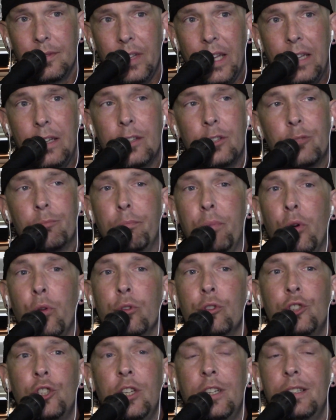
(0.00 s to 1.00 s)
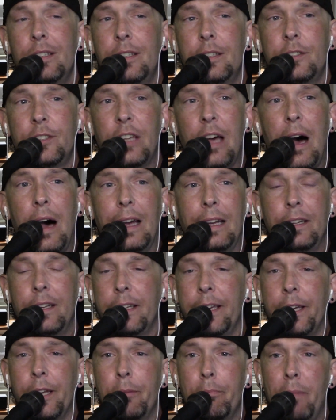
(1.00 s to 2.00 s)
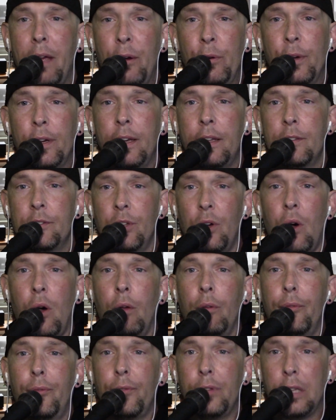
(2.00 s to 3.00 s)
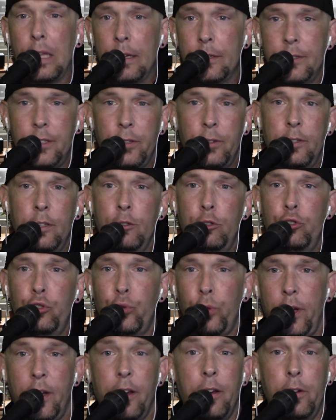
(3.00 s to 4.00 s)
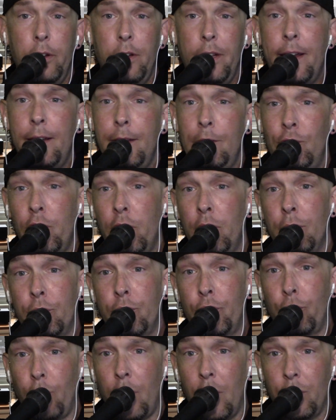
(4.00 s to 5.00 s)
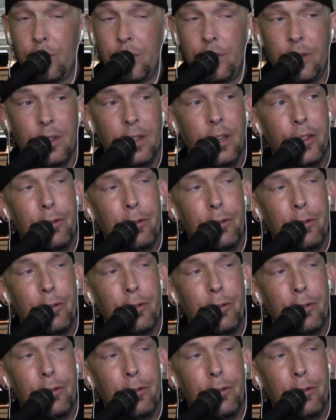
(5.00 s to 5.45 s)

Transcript: And it's bullshit designed to get Americans all flustered and triggered and at each other's throats.